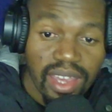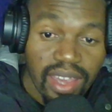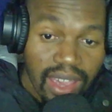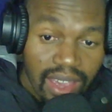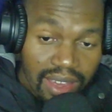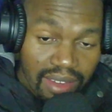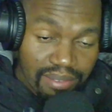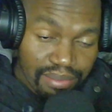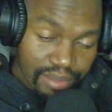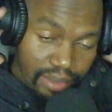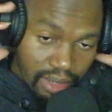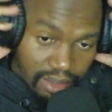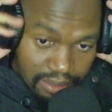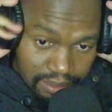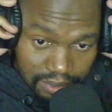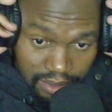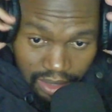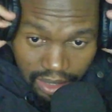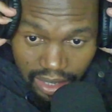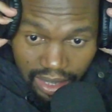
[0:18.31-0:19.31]
have
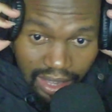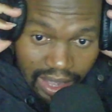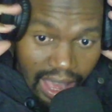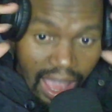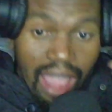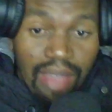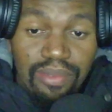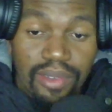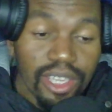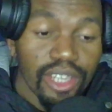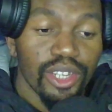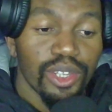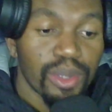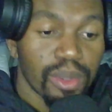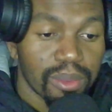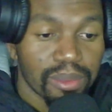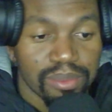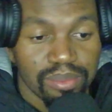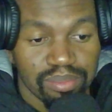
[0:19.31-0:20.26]
a video.